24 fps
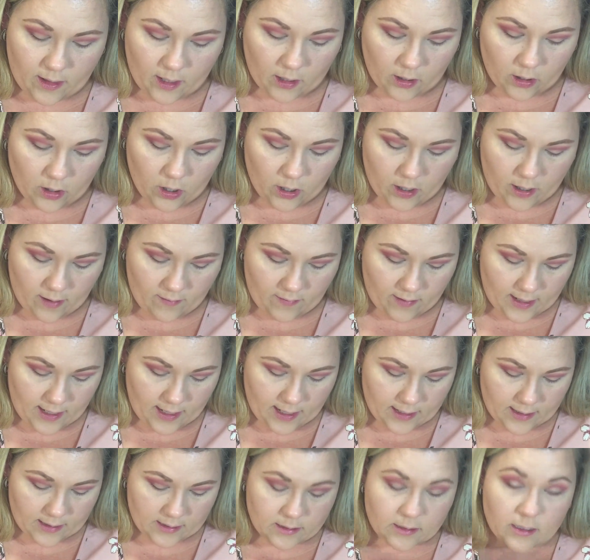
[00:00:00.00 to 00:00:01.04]
the look of it
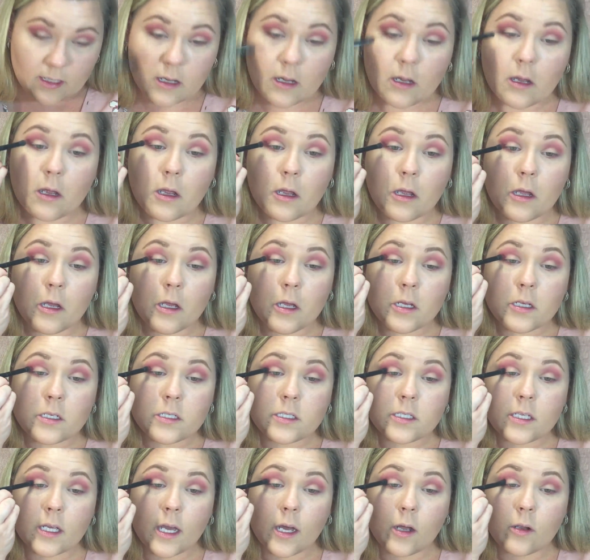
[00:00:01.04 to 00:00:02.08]
is.
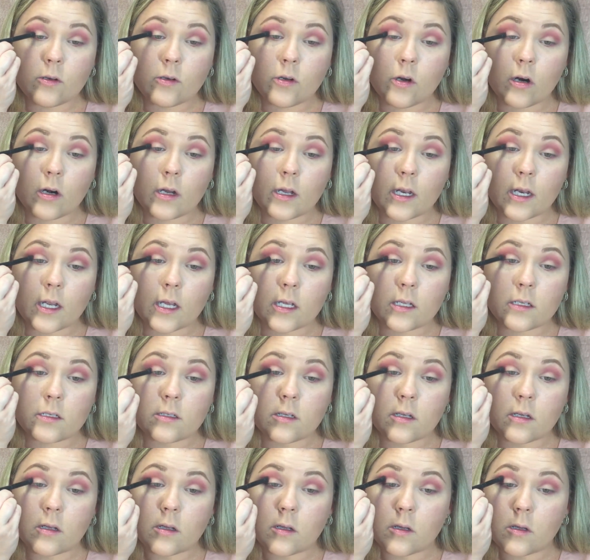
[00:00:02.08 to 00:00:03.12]
See how dark it is.